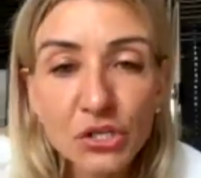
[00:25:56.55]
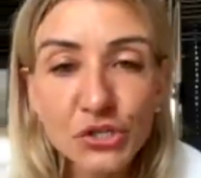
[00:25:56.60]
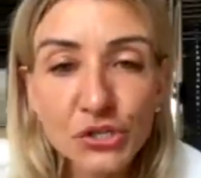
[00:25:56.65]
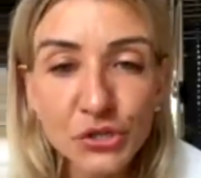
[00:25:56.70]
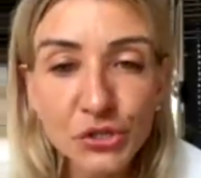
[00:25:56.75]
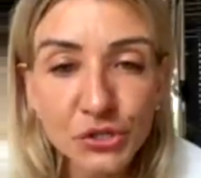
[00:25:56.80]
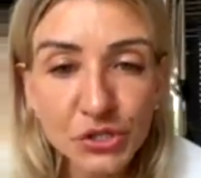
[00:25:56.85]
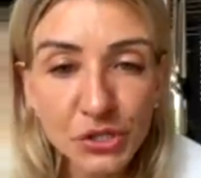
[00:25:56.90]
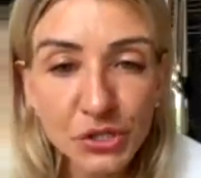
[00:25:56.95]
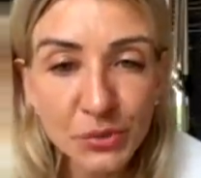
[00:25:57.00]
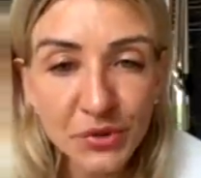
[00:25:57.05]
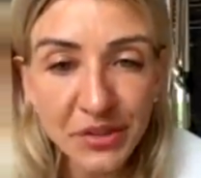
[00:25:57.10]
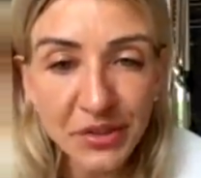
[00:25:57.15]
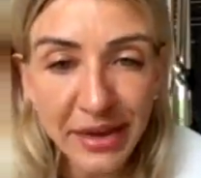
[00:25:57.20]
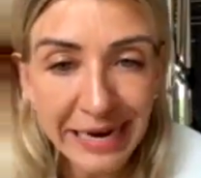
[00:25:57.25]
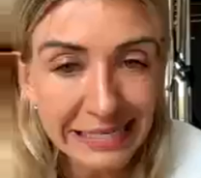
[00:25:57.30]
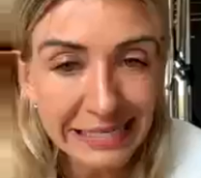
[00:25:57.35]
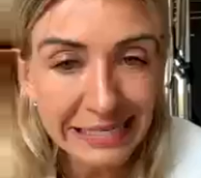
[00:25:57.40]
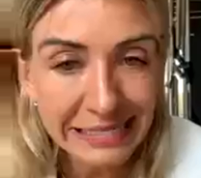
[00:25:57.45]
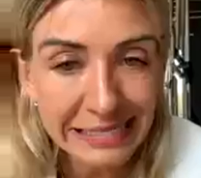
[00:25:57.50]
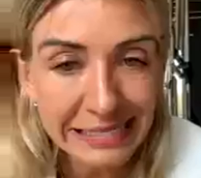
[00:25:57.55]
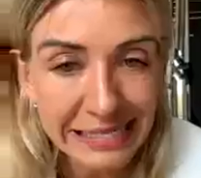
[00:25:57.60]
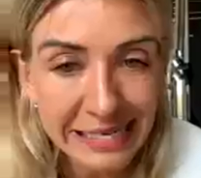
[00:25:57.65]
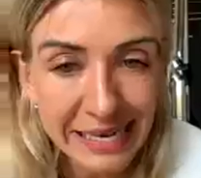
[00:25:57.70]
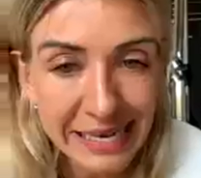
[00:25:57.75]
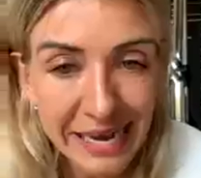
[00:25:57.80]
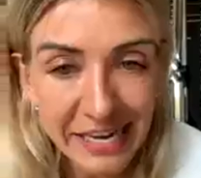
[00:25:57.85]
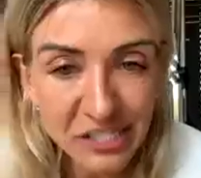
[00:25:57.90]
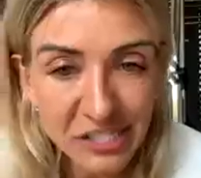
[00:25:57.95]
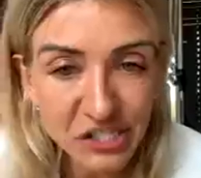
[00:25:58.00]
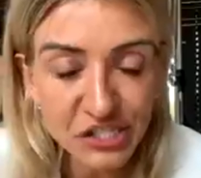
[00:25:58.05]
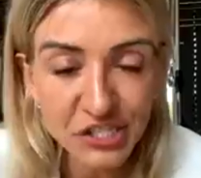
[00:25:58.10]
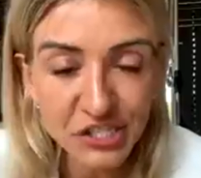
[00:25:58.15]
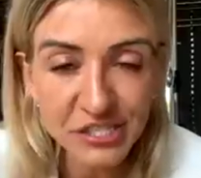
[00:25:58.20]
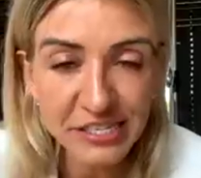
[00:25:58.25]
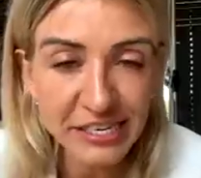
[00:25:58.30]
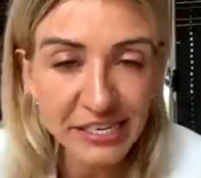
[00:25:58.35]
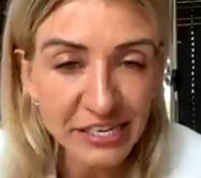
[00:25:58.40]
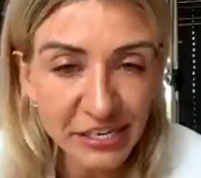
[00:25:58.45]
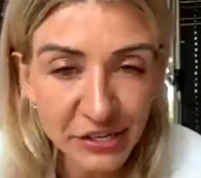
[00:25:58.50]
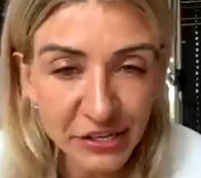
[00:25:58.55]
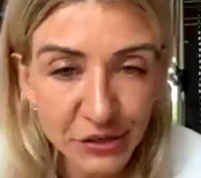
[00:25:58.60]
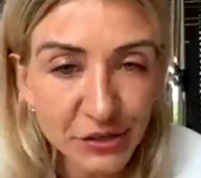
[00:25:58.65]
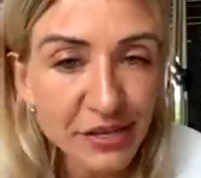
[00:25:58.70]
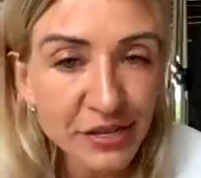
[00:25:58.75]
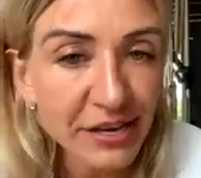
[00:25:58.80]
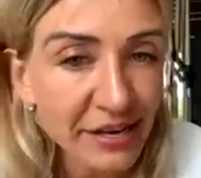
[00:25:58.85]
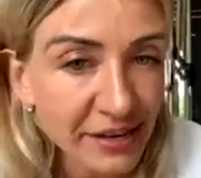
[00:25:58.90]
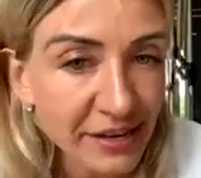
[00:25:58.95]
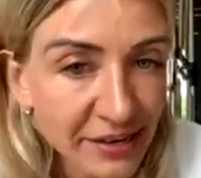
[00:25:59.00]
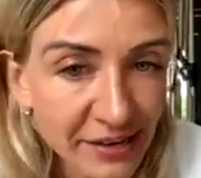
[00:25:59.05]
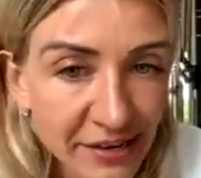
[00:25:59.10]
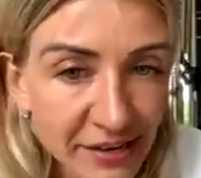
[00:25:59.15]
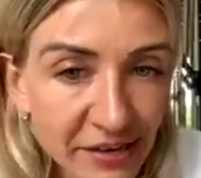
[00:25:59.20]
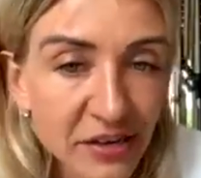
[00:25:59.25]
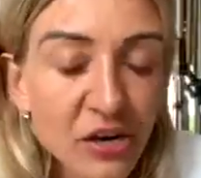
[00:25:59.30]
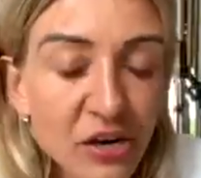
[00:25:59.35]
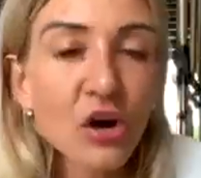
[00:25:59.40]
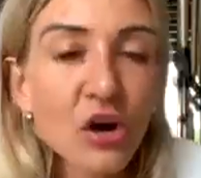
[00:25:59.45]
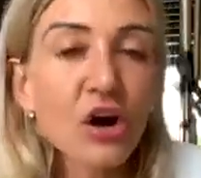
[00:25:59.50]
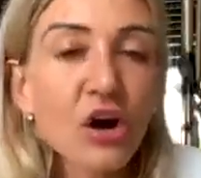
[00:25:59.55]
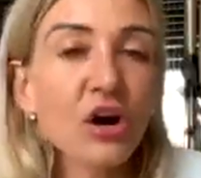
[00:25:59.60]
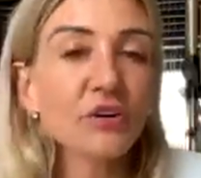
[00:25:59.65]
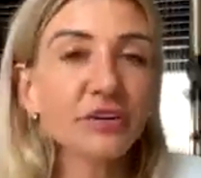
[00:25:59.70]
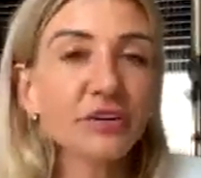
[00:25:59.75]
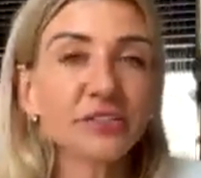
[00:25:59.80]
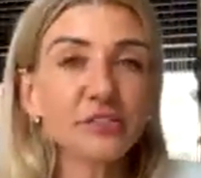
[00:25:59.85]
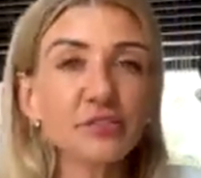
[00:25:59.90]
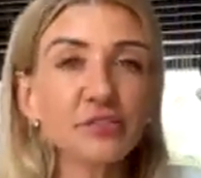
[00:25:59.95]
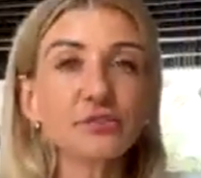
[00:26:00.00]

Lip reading: Children with ADHD. Okay. All right.